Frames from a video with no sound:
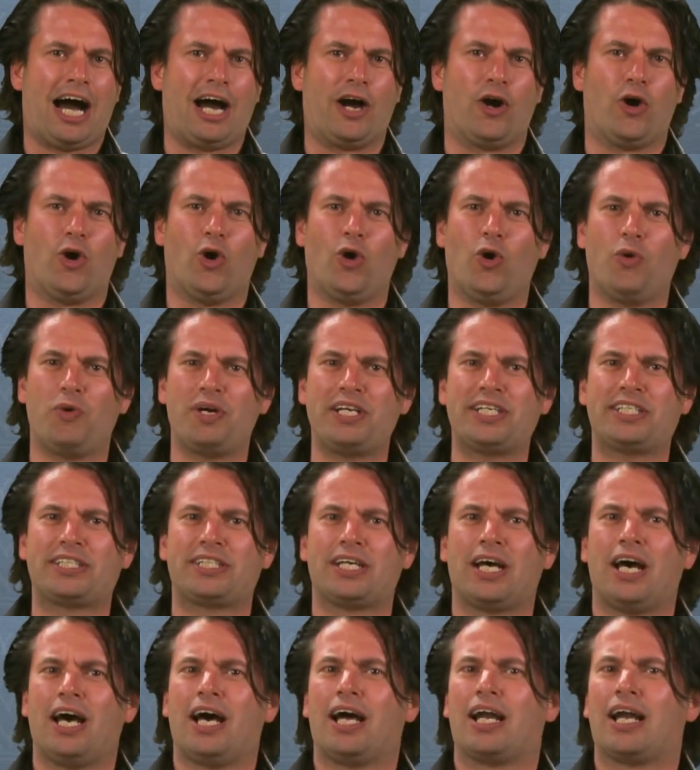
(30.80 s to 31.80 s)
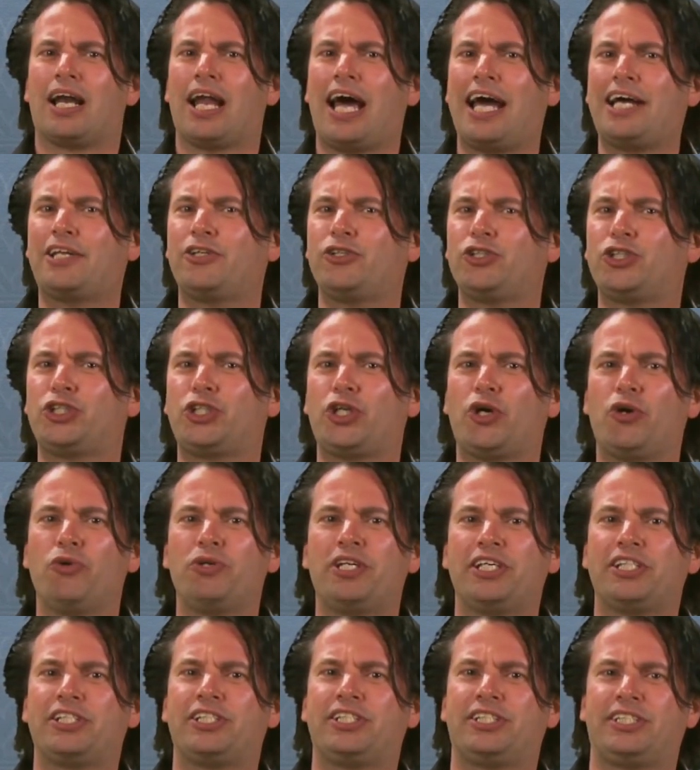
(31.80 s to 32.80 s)
I always like to
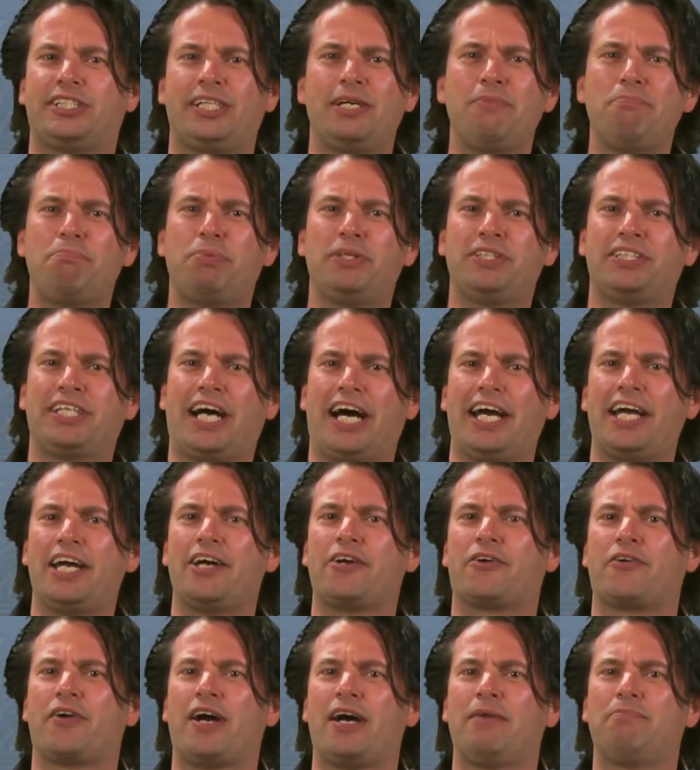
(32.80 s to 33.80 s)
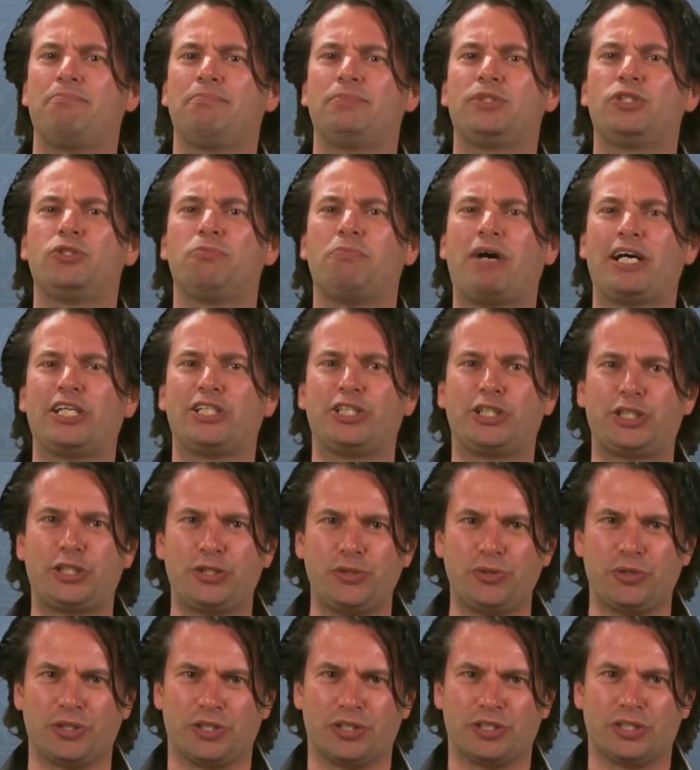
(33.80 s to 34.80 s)
show this simple diagram to my
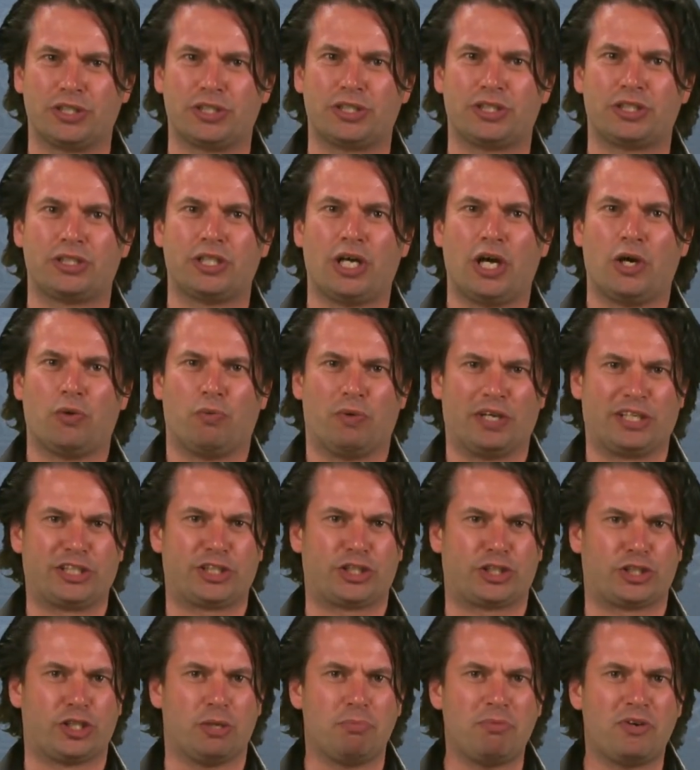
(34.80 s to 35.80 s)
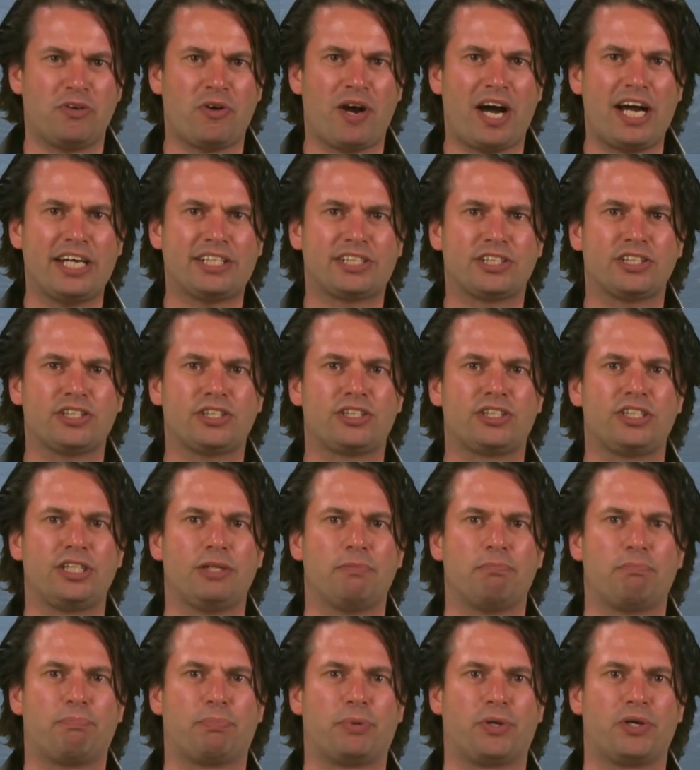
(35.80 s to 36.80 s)
students, which summarizes
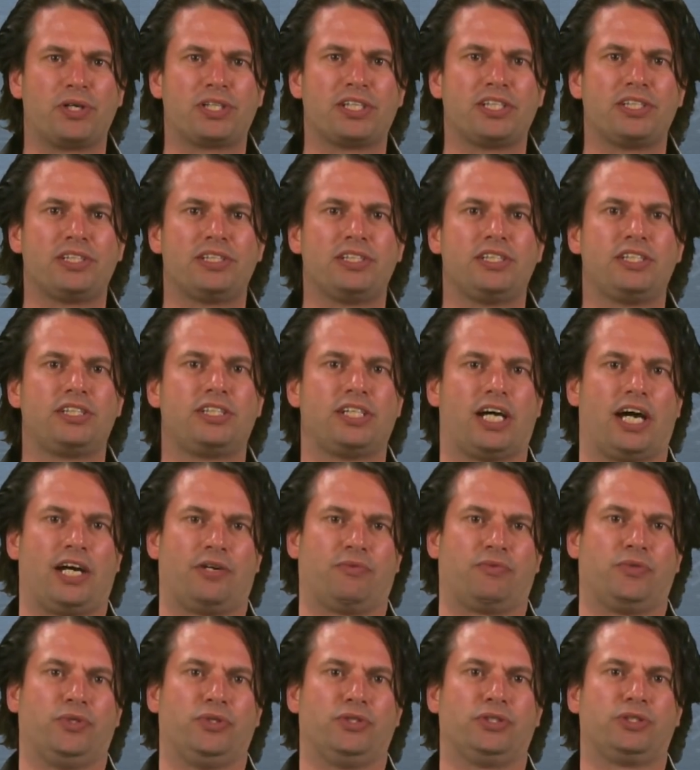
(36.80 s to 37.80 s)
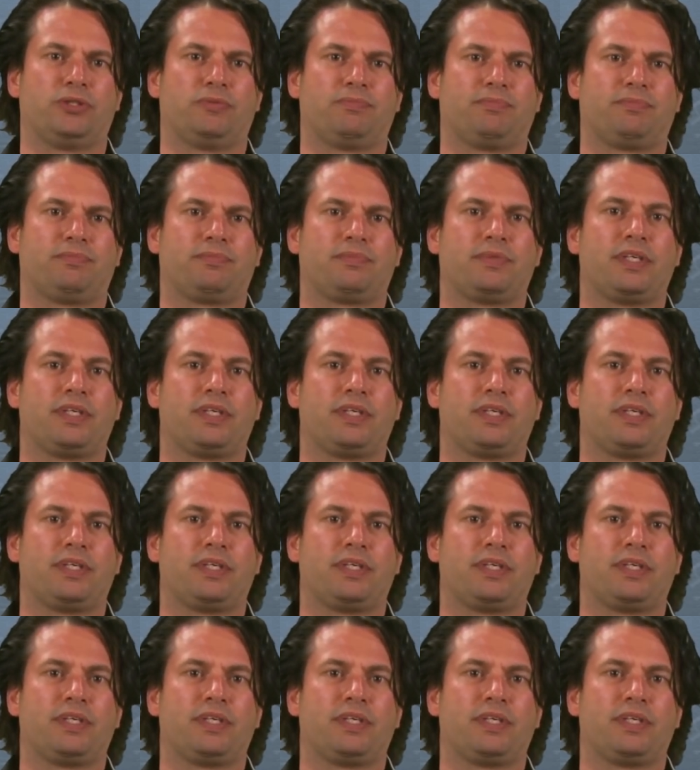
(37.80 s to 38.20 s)
the important design rules.